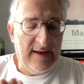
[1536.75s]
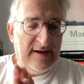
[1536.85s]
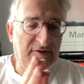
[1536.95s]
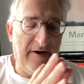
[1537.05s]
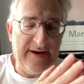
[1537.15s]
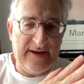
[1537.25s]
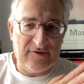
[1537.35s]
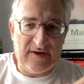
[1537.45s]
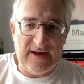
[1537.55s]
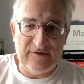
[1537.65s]
he's hearing
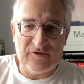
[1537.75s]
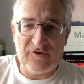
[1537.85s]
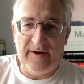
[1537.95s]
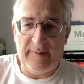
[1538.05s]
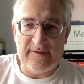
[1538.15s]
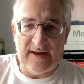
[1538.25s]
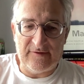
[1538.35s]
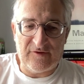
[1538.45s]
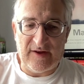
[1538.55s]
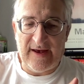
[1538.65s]
his kids screaming
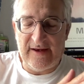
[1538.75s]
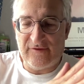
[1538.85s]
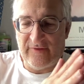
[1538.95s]
downstairs,